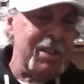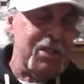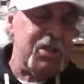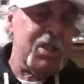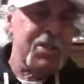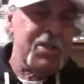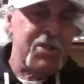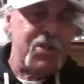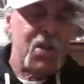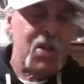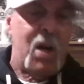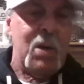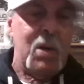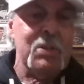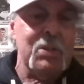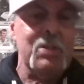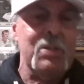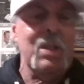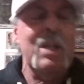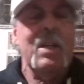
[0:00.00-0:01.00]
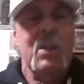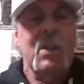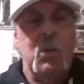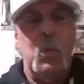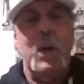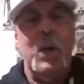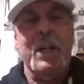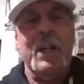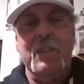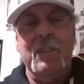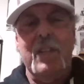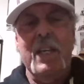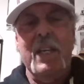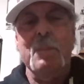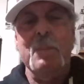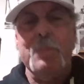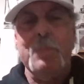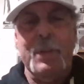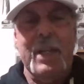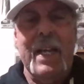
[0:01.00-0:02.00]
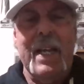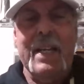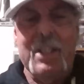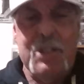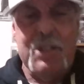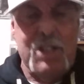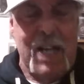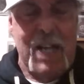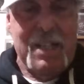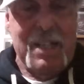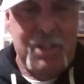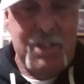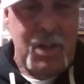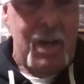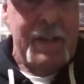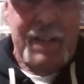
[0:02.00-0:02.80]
just shows what a team player Josh Hart